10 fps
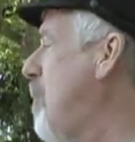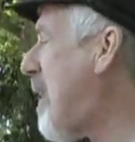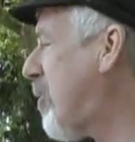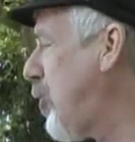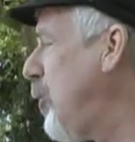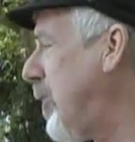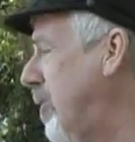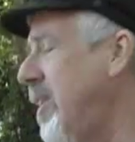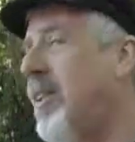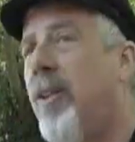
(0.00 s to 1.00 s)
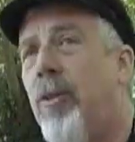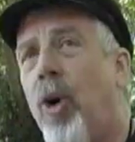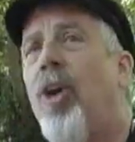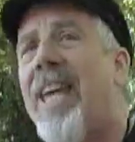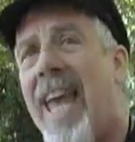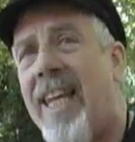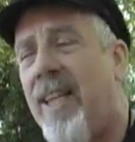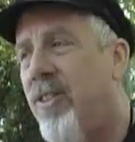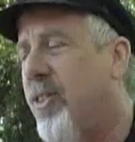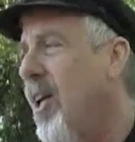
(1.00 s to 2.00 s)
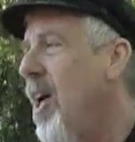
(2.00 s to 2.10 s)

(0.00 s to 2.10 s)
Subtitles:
Massachusetts in the early 80s.